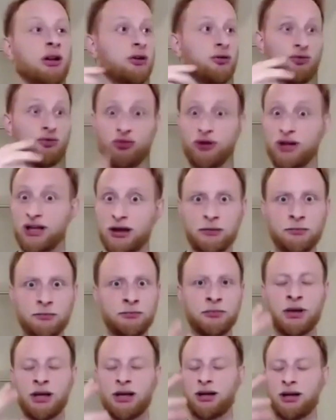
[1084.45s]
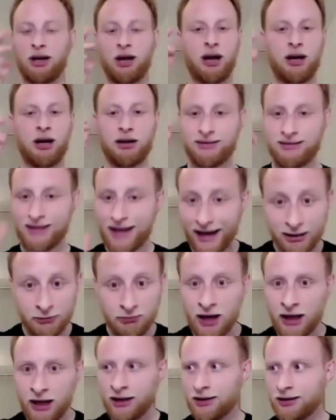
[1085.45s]
rhythm,
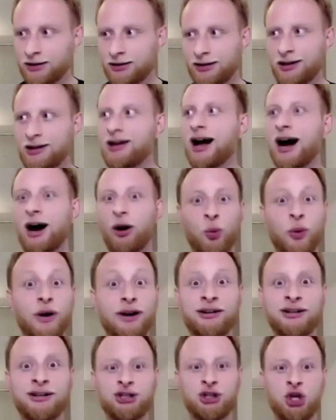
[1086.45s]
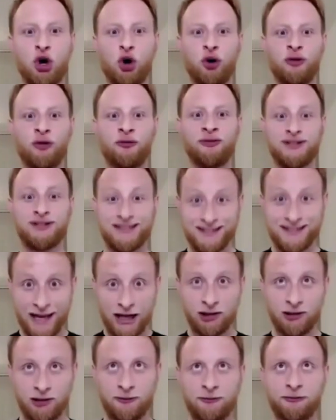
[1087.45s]
timing, awareness of
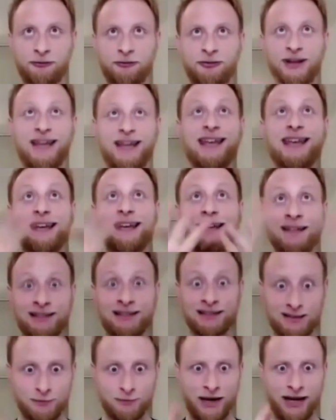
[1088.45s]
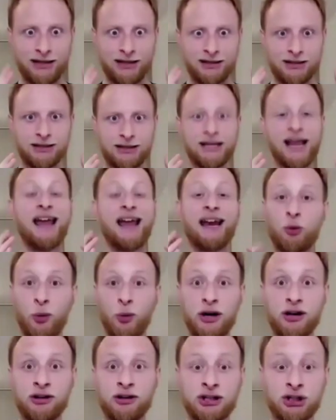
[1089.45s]
self in space, and
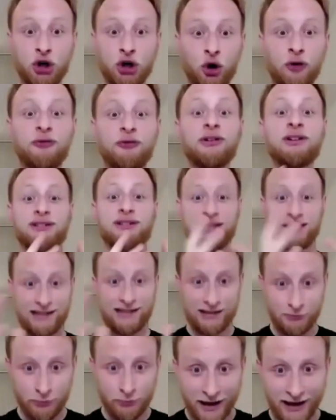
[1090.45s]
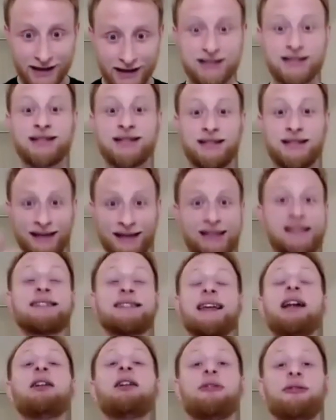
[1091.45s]
awareness of space
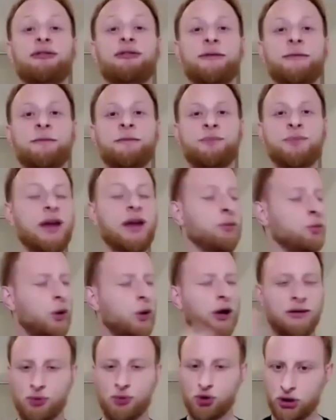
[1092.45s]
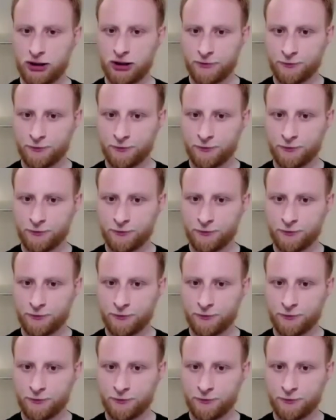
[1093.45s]
itself, and way more.